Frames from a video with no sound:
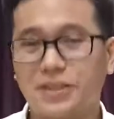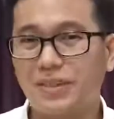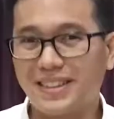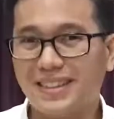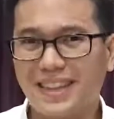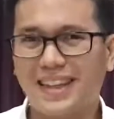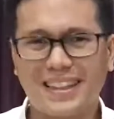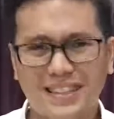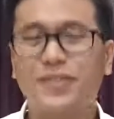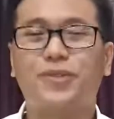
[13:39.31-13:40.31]
but uh,
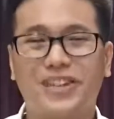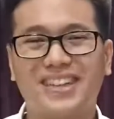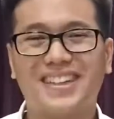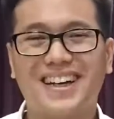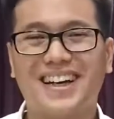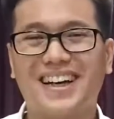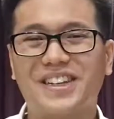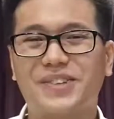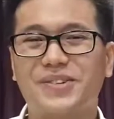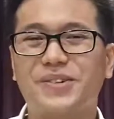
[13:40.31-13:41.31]
this will work uh,
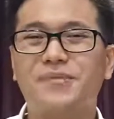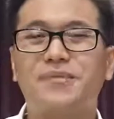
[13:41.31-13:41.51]
to